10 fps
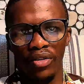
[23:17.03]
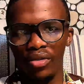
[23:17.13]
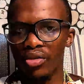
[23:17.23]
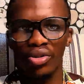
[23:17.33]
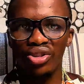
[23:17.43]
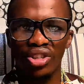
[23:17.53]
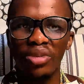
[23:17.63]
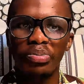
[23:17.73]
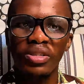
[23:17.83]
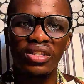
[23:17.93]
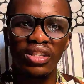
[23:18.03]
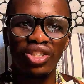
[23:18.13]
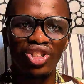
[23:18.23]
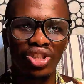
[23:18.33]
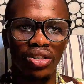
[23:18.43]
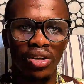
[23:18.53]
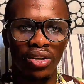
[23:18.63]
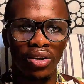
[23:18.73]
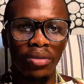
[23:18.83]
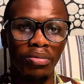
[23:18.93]
You shouldn't be stingy
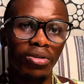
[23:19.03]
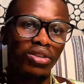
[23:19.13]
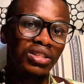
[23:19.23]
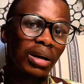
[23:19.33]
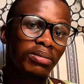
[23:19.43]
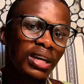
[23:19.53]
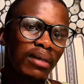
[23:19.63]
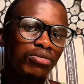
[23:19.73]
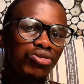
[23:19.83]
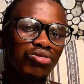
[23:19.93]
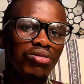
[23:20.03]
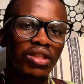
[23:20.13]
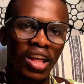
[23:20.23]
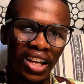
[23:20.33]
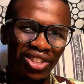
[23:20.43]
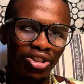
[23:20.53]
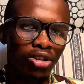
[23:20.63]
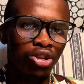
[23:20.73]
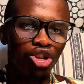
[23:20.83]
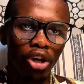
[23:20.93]
because sometimes there are
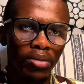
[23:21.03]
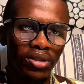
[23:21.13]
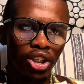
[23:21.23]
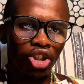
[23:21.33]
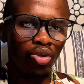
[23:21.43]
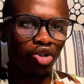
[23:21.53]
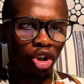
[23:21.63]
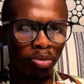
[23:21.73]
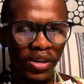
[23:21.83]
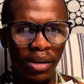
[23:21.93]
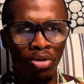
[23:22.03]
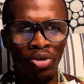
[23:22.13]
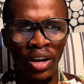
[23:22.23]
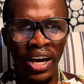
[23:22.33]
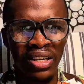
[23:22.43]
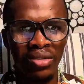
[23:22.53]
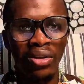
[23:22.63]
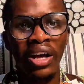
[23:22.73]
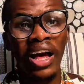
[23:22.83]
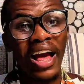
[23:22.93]
certain jobs that you will not be able to handle
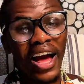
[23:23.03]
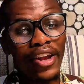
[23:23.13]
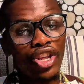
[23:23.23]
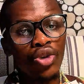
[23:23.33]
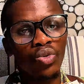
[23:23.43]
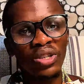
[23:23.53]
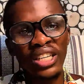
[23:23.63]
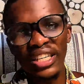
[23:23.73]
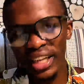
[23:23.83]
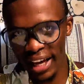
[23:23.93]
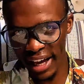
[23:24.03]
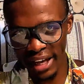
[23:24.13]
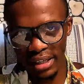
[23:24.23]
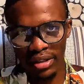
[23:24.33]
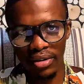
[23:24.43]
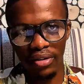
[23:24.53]
and you will need a hand.